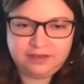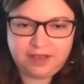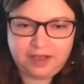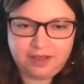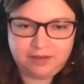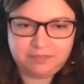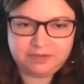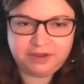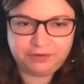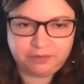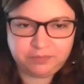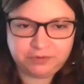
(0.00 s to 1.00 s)

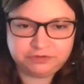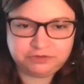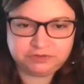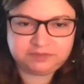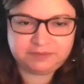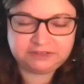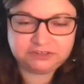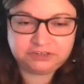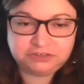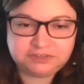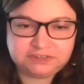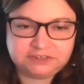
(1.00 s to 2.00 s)
NARAL Pro-Choice
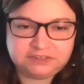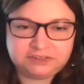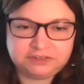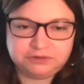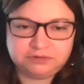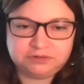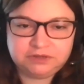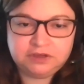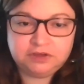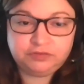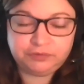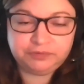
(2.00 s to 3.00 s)
Massachusetts, they're
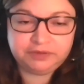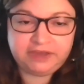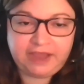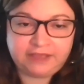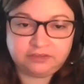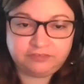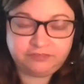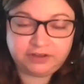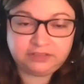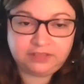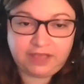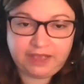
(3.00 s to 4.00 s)
really at the
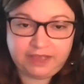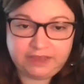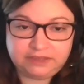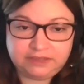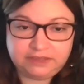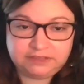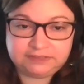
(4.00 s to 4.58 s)
front lines,